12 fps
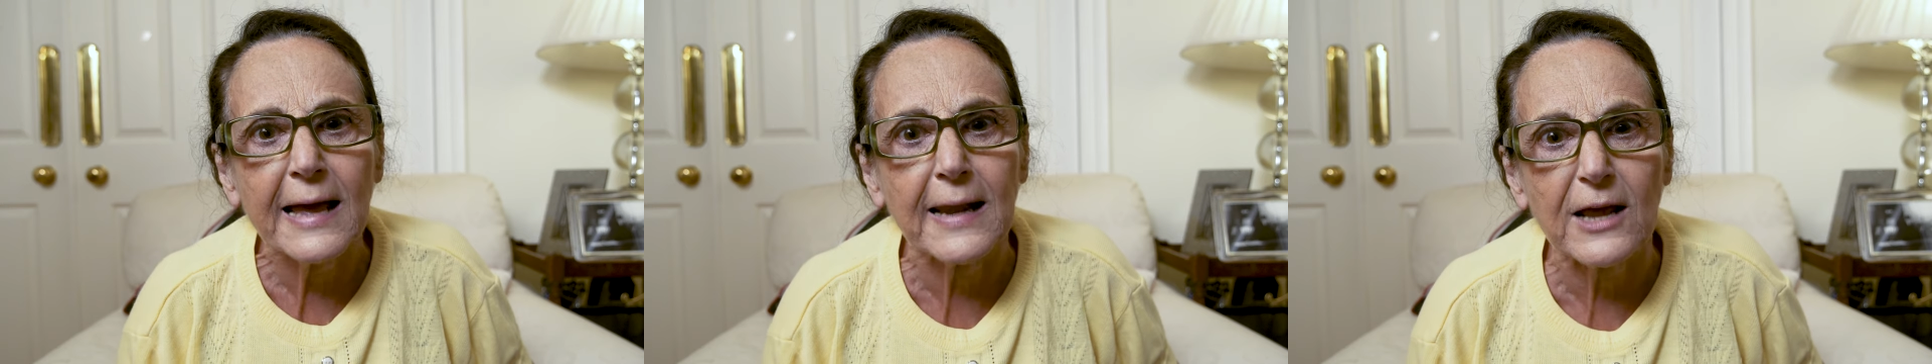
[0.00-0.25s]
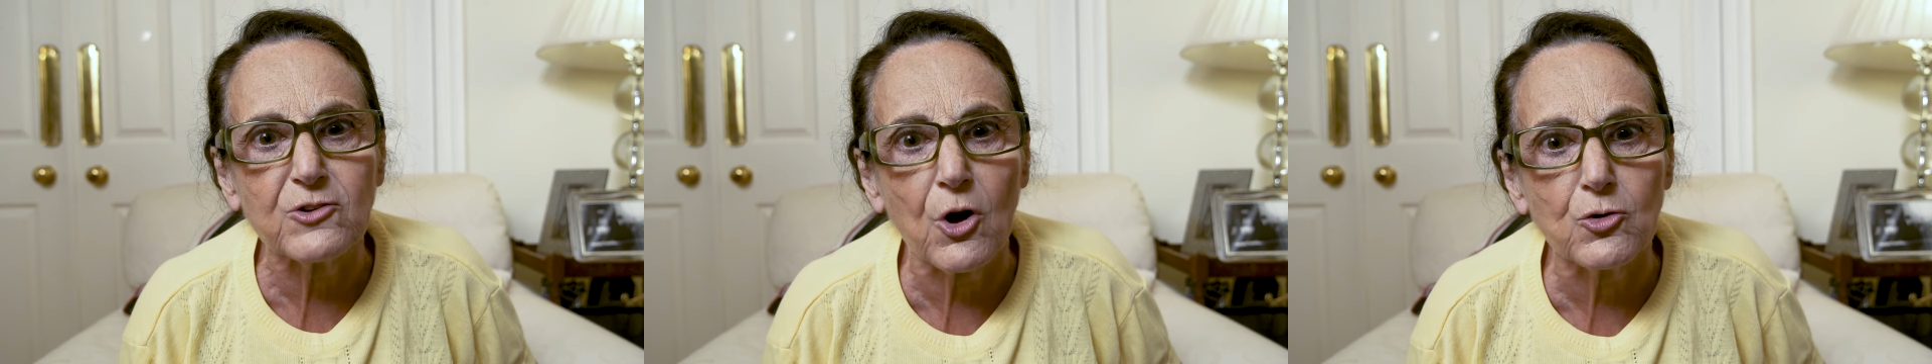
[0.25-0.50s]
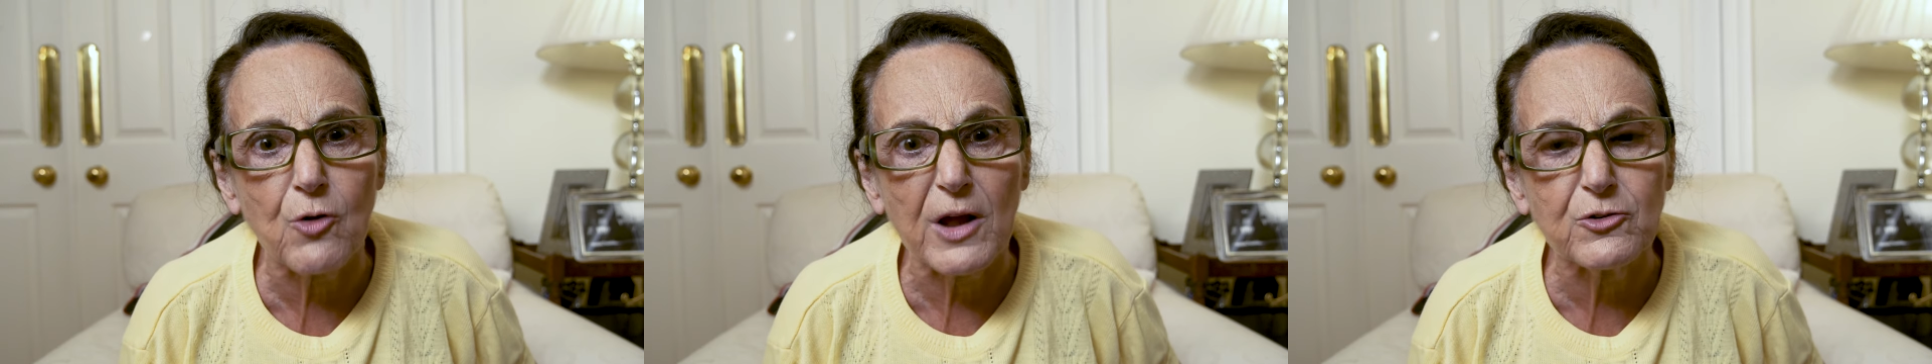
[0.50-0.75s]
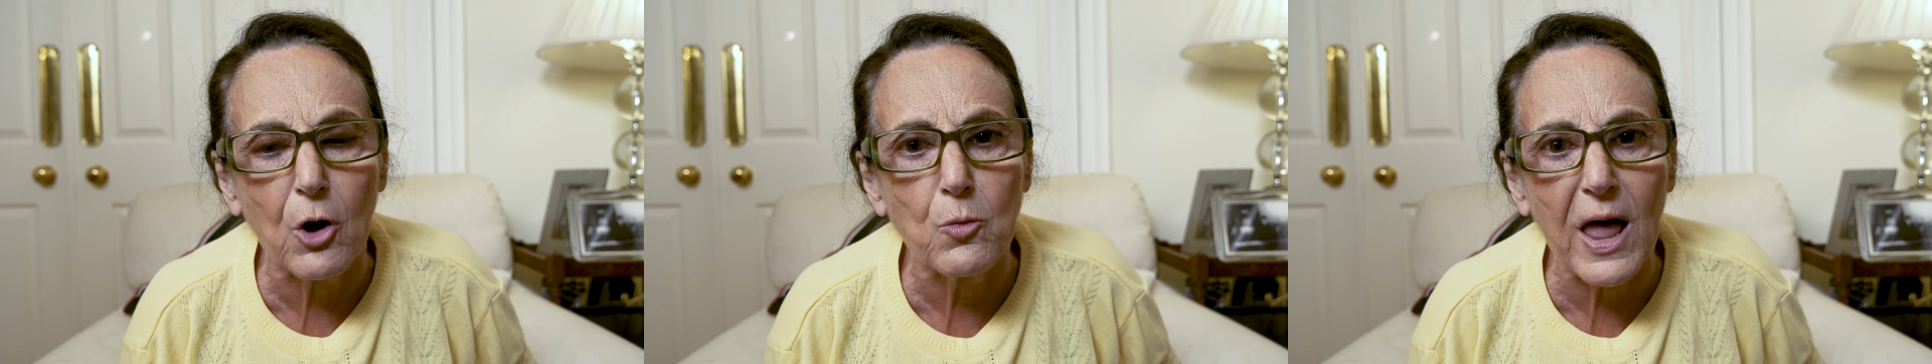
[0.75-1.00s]
And I told her I
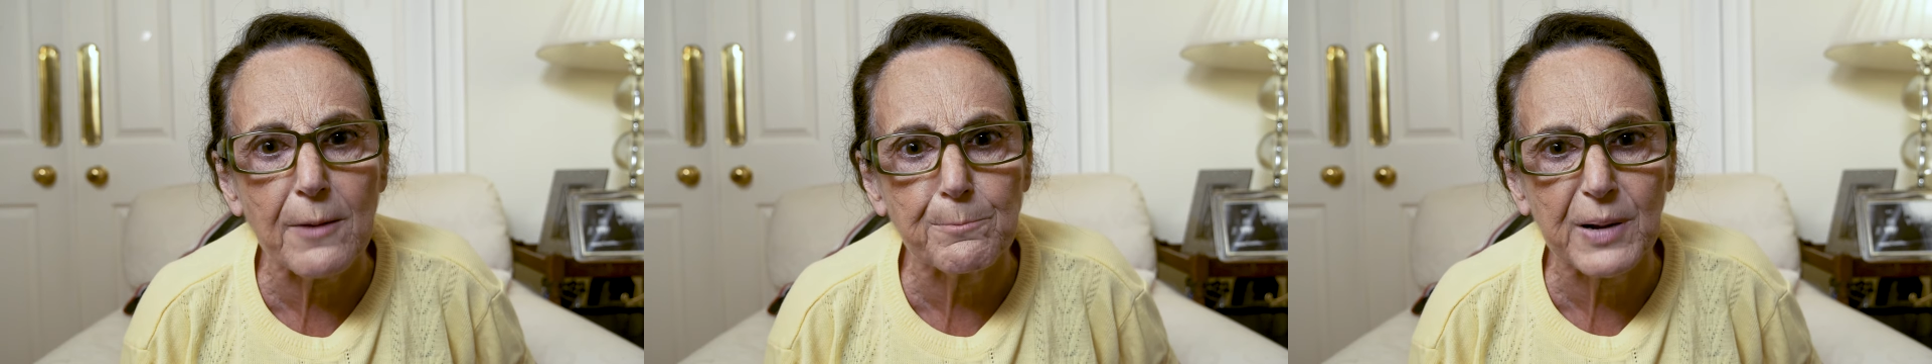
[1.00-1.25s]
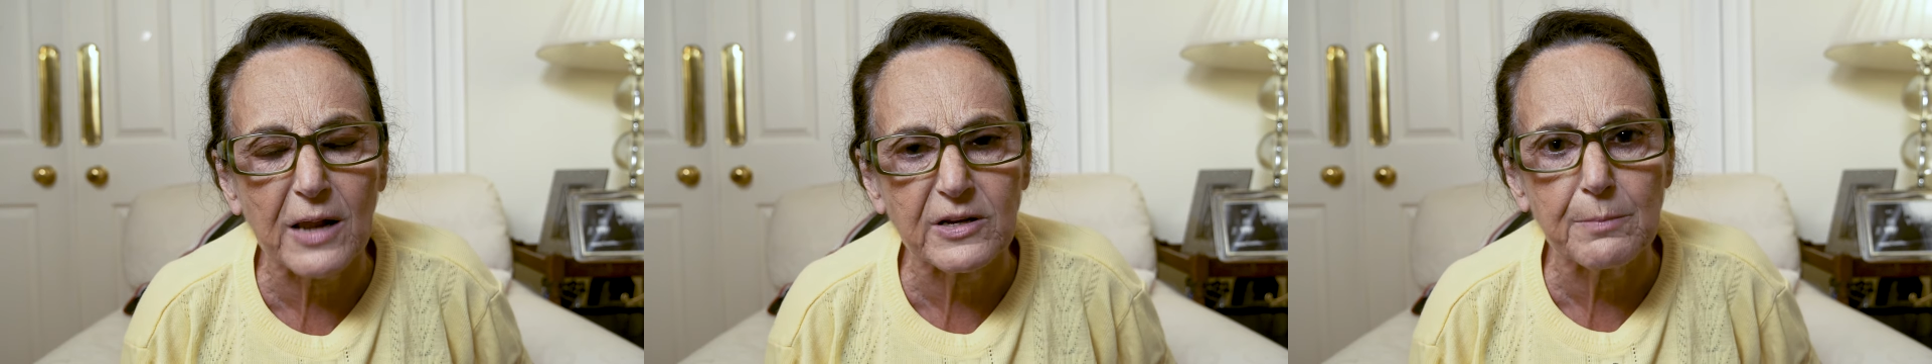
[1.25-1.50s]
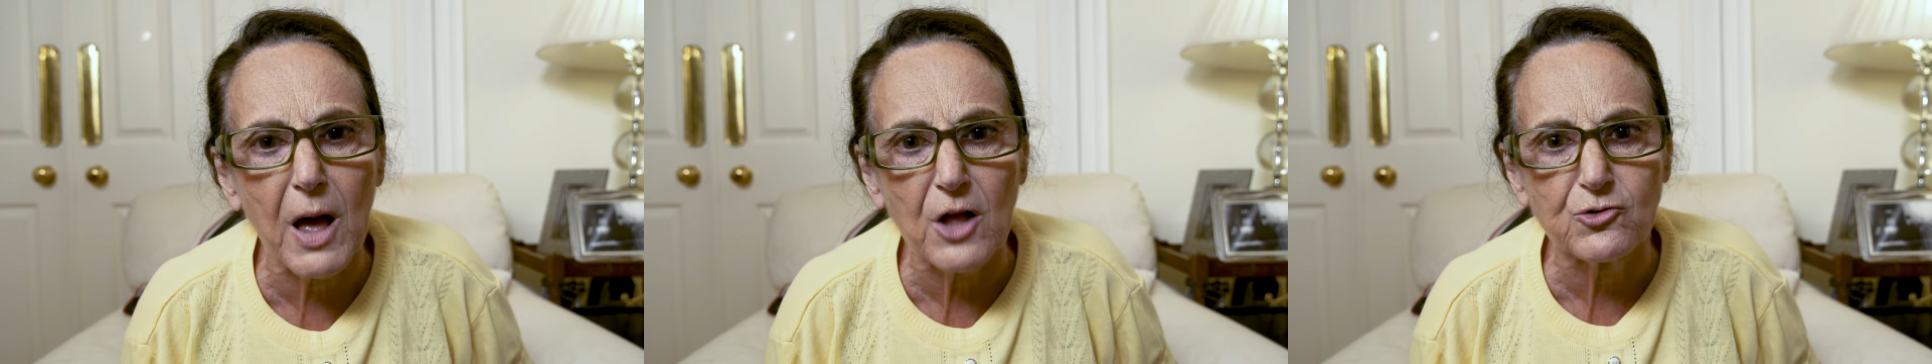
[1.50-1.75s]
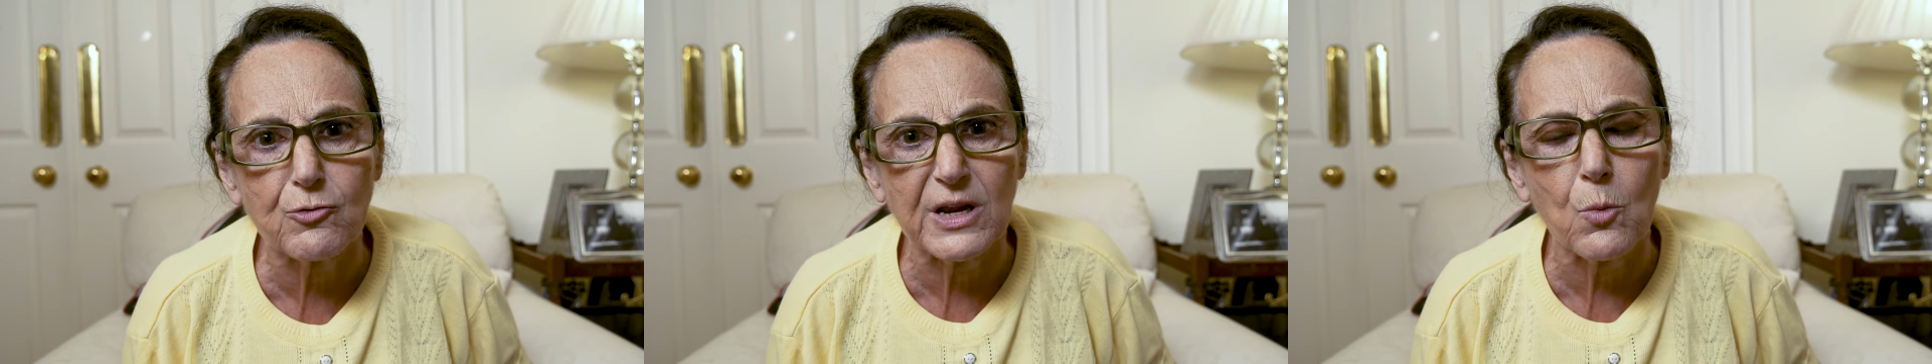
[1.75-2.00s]
don't like bloody
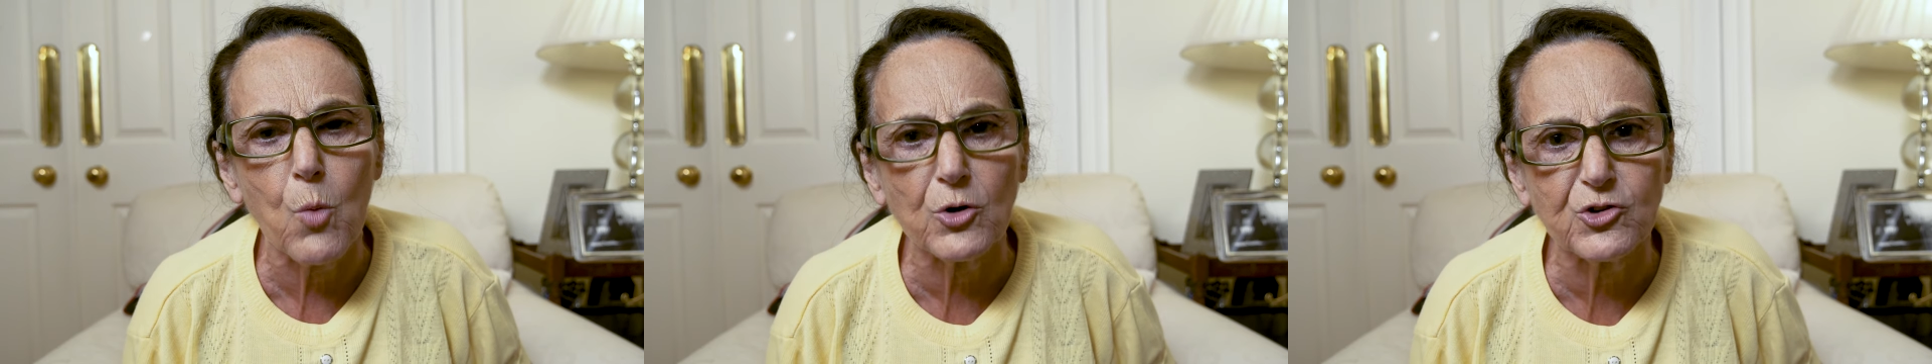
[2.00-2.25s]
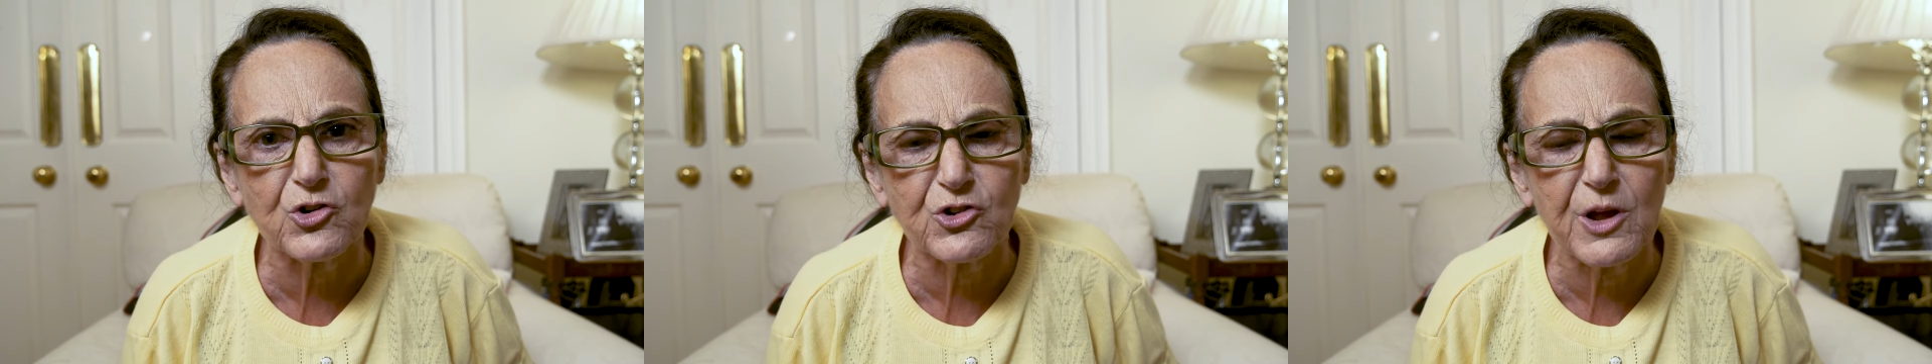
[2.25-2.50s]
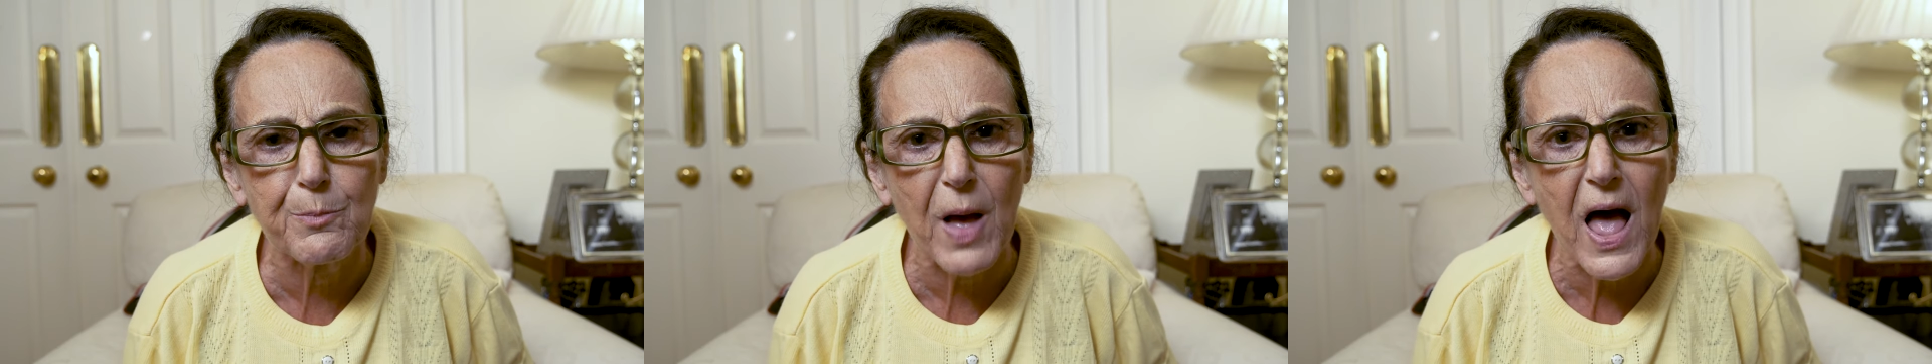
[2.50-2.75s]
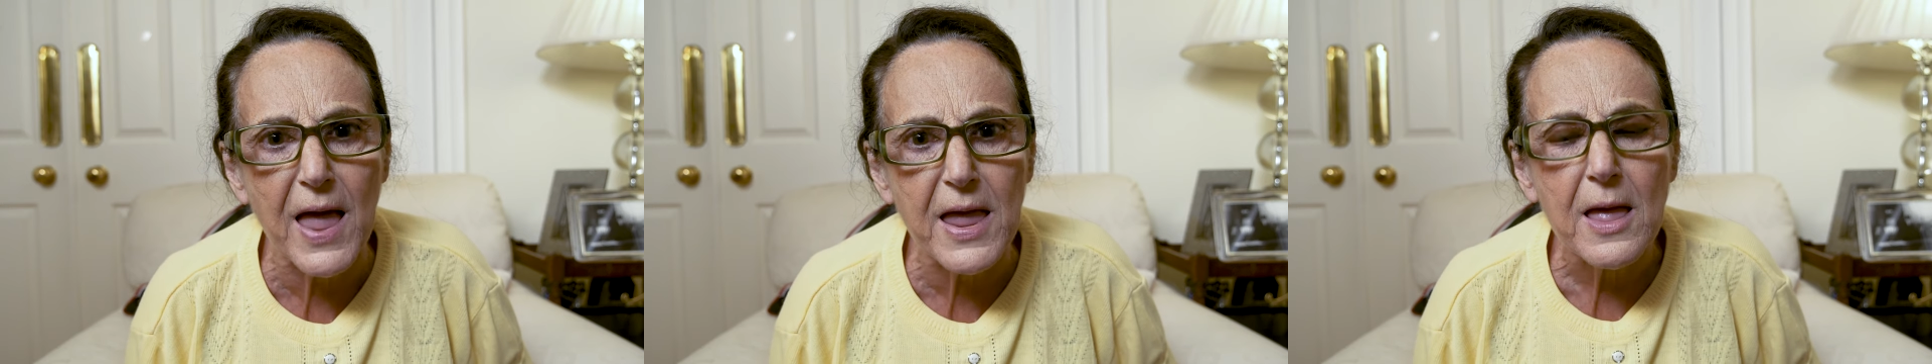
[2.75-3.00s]
margarine. And what does she
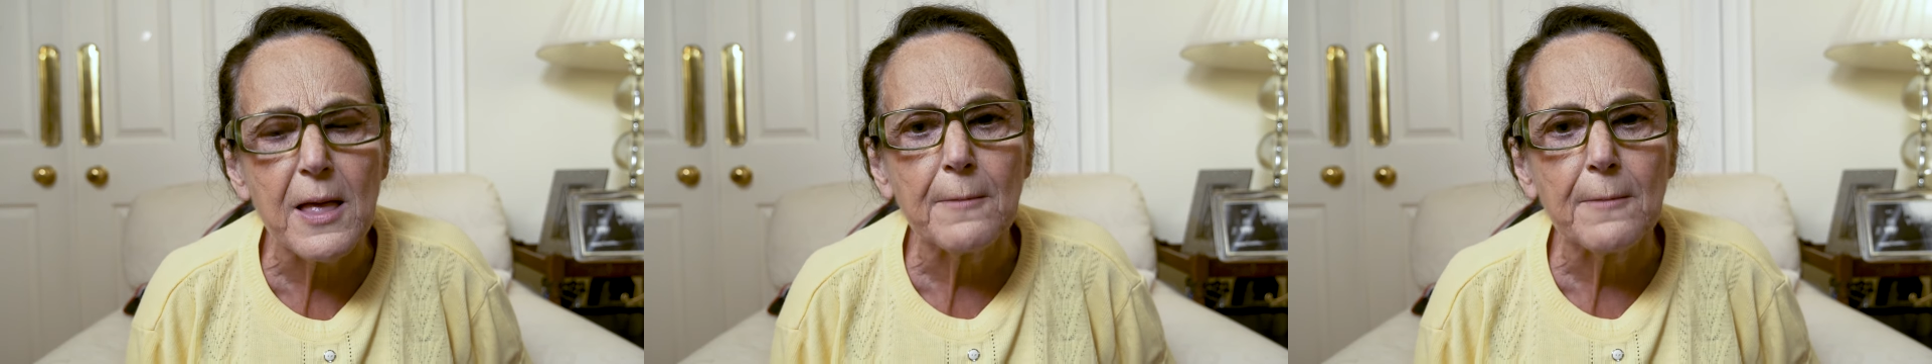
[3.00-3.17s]
buy?